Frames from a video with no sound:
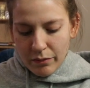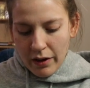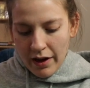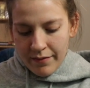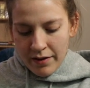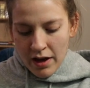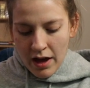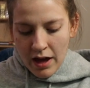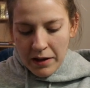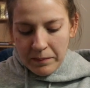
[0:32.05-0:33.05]
But
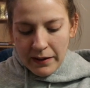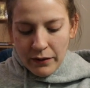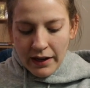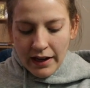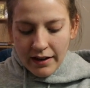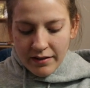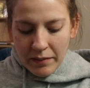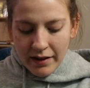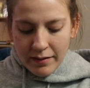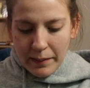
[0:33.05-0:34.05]
Beauty is
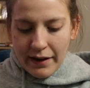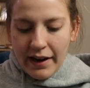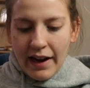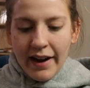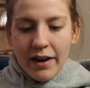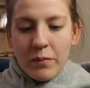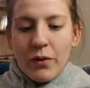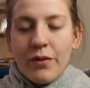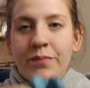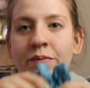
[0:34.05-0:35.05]
my spirit
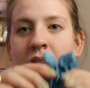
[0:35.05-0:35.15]
animal.